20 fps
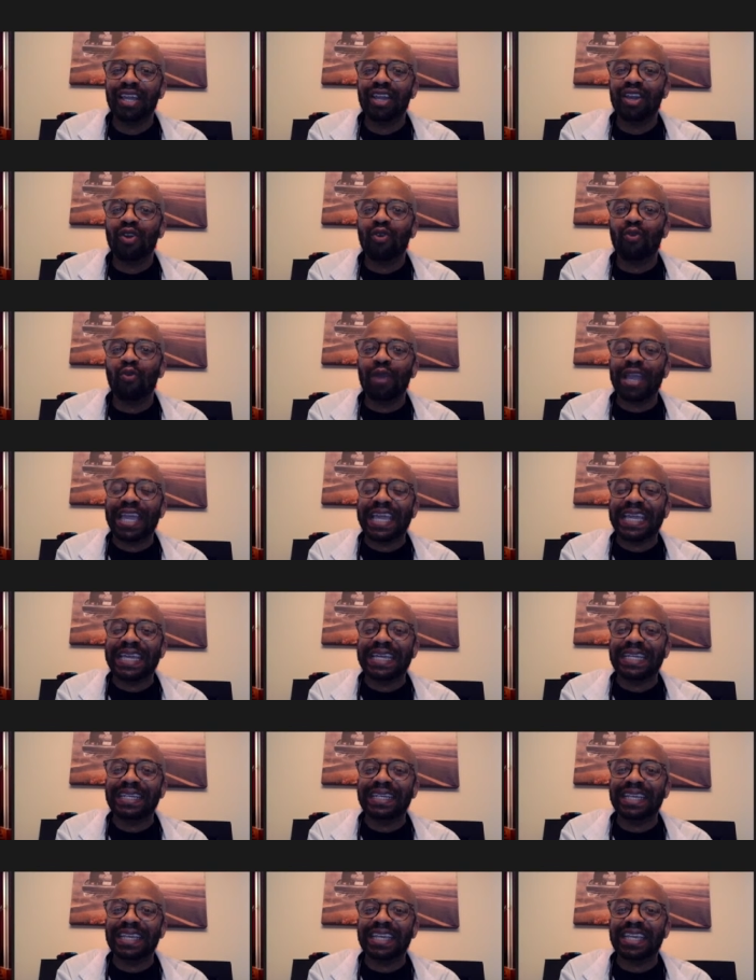
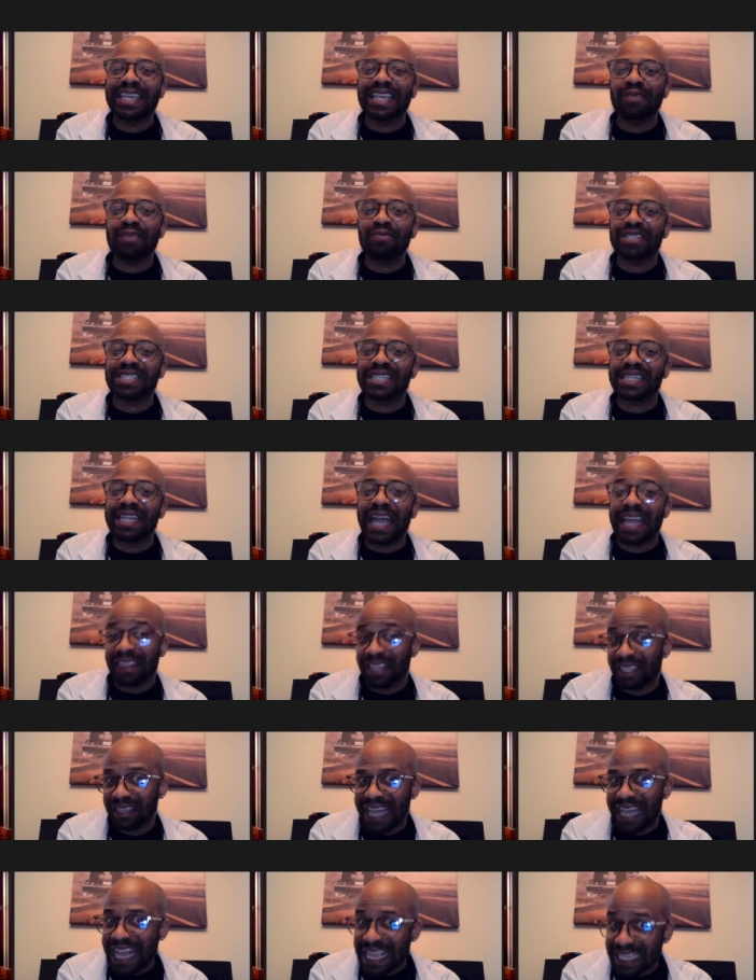when he was at the
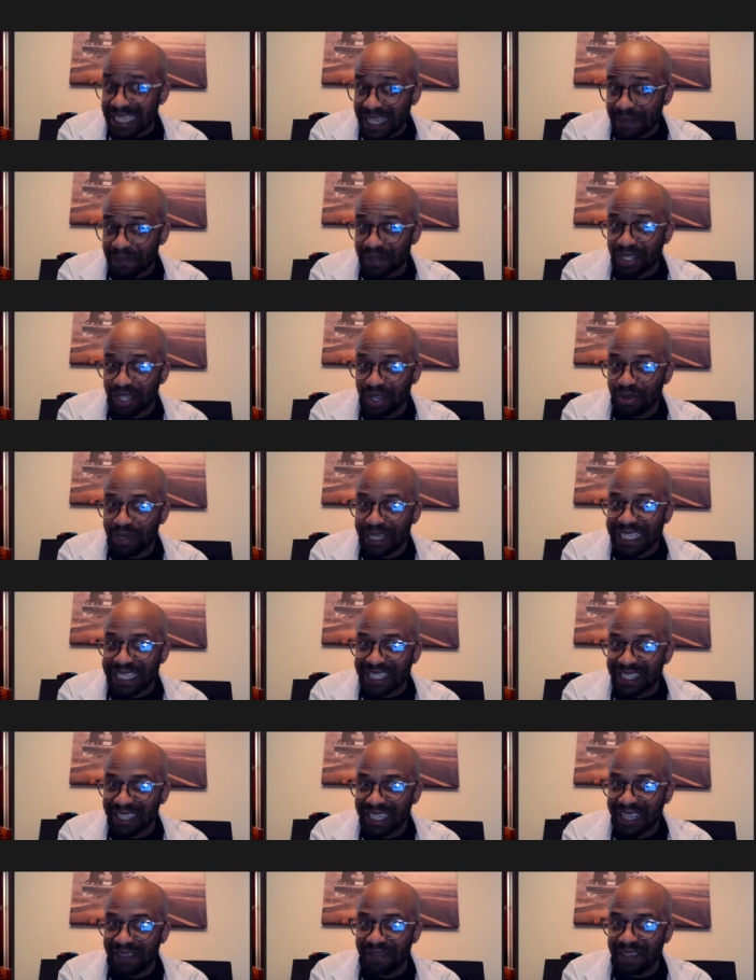last episode. He's
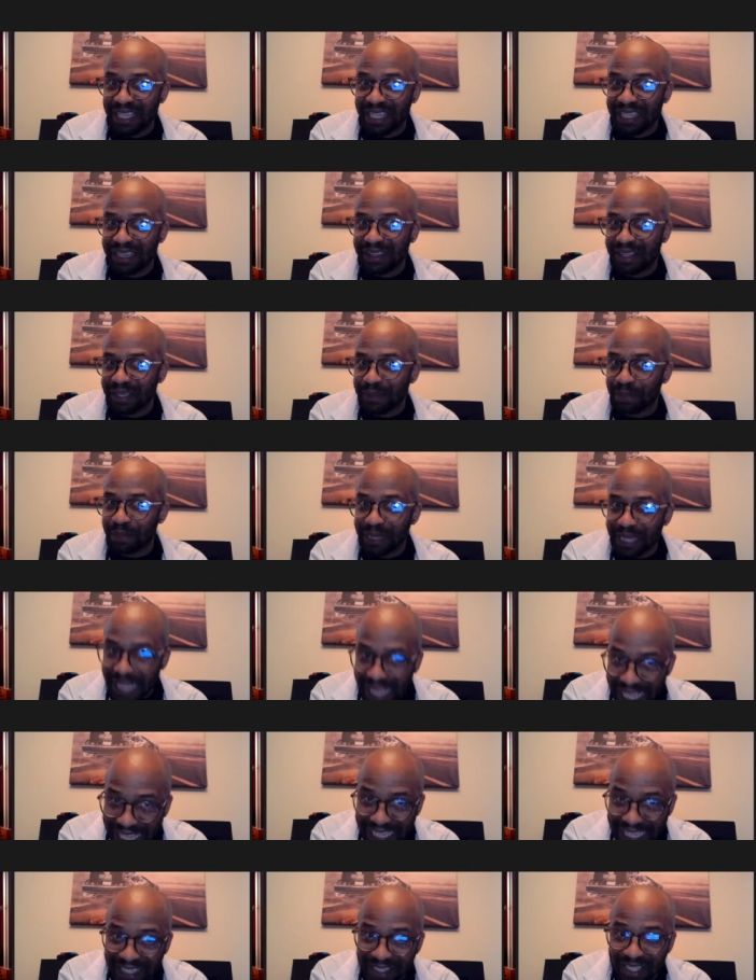leaving the
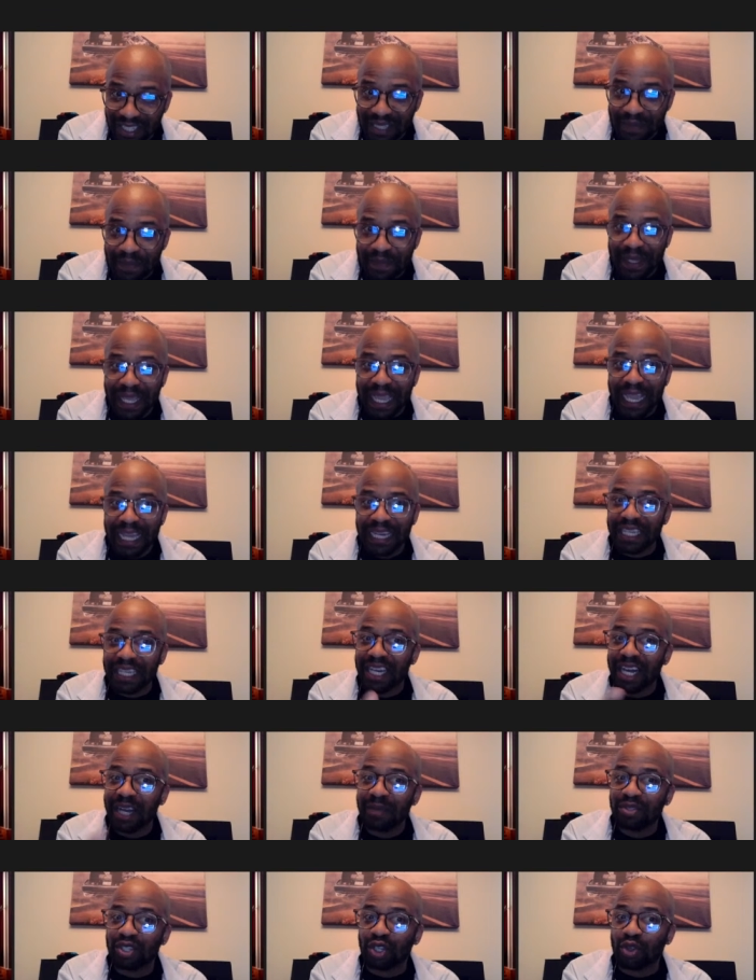place and he
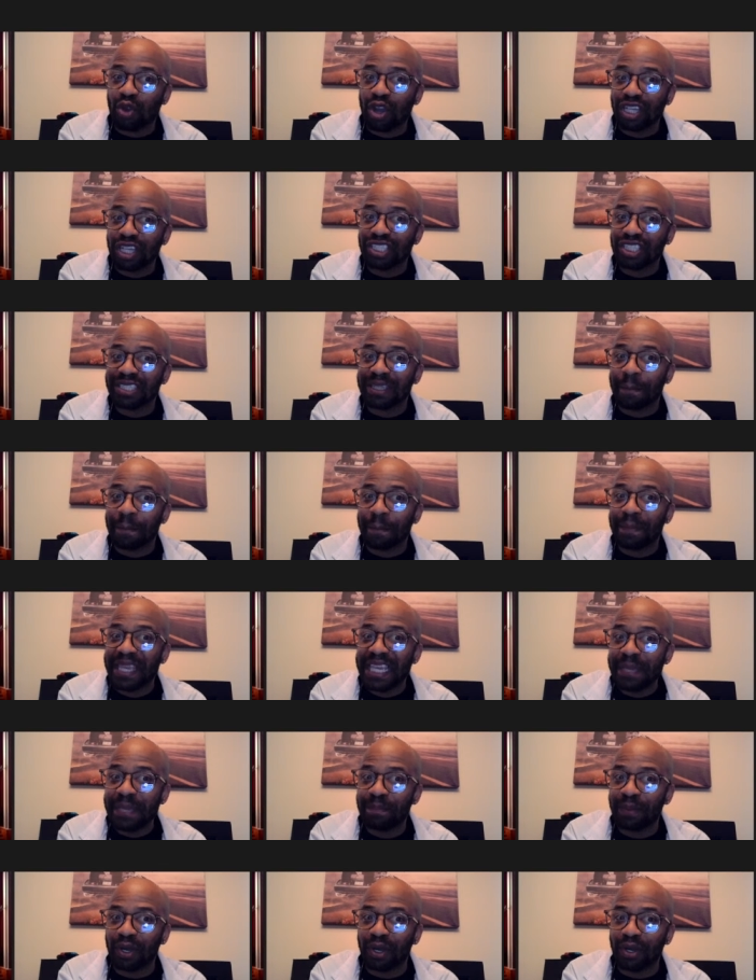comes across some
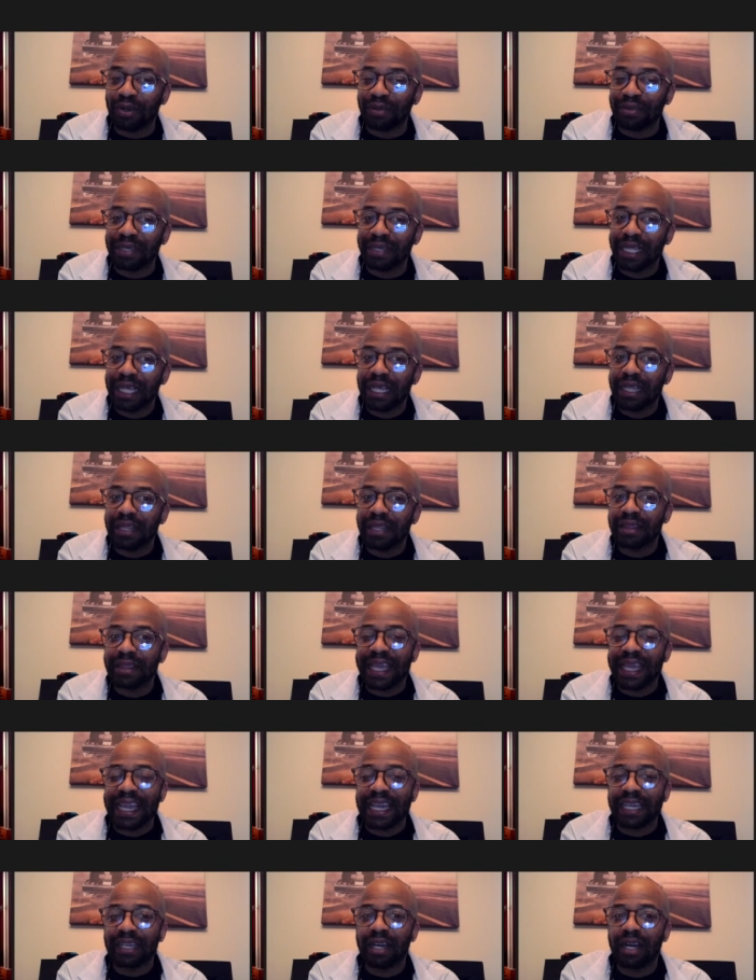people
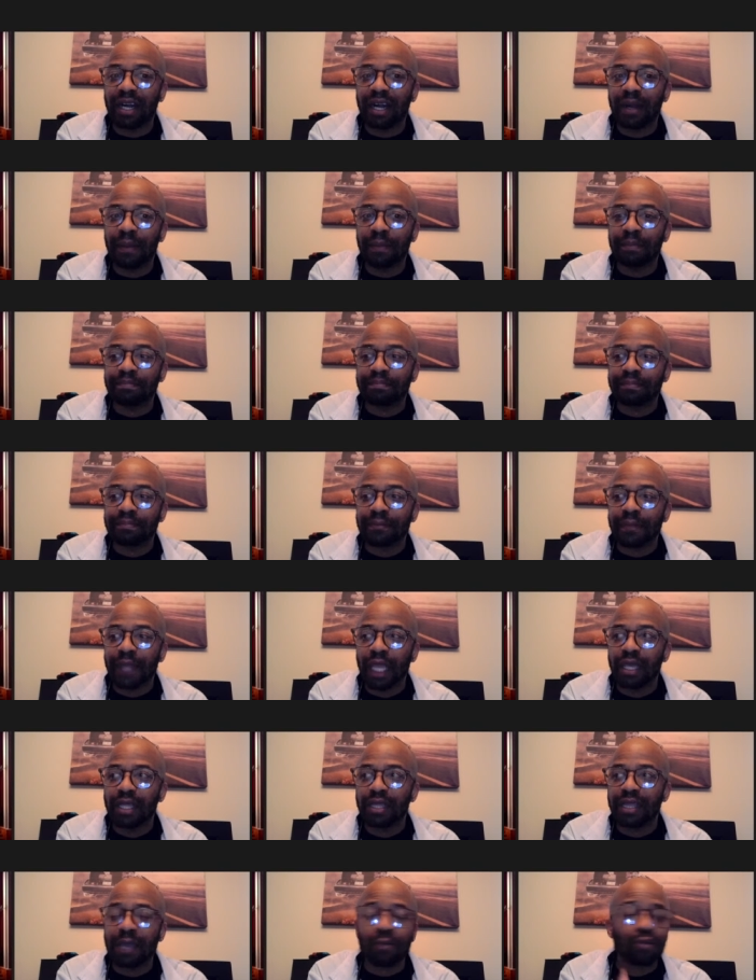that um
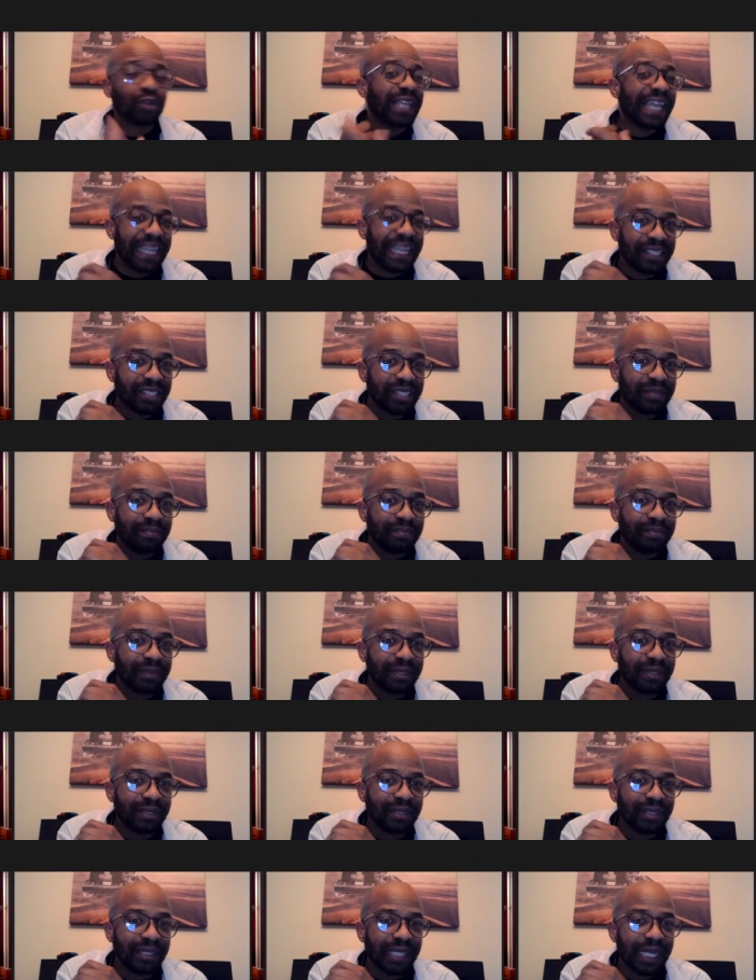they were late.
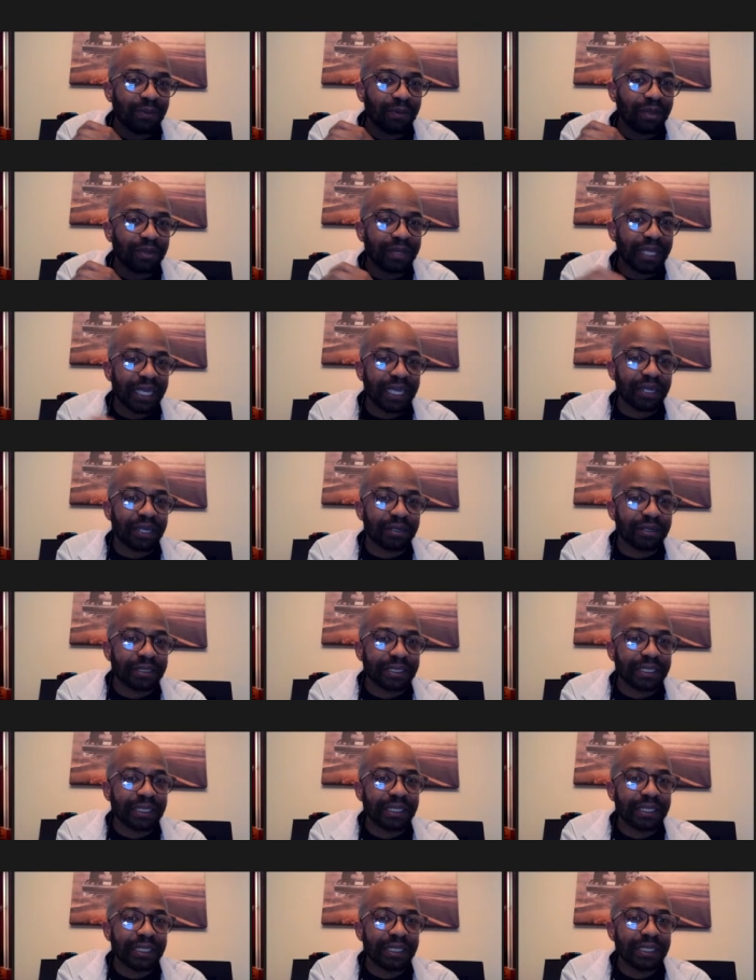They weren't there
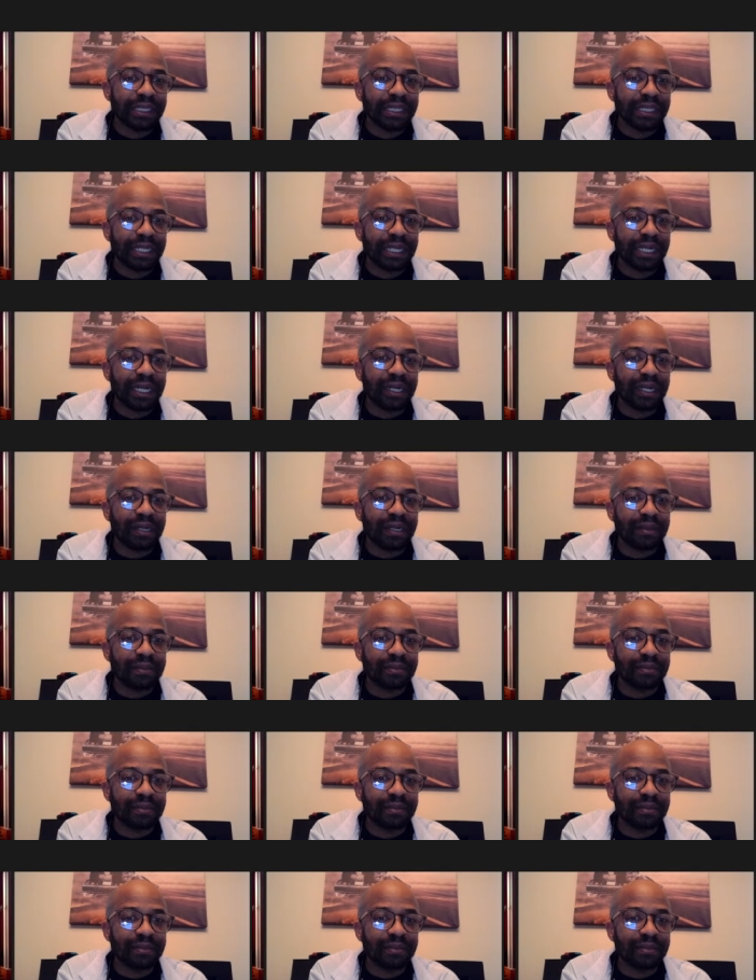um,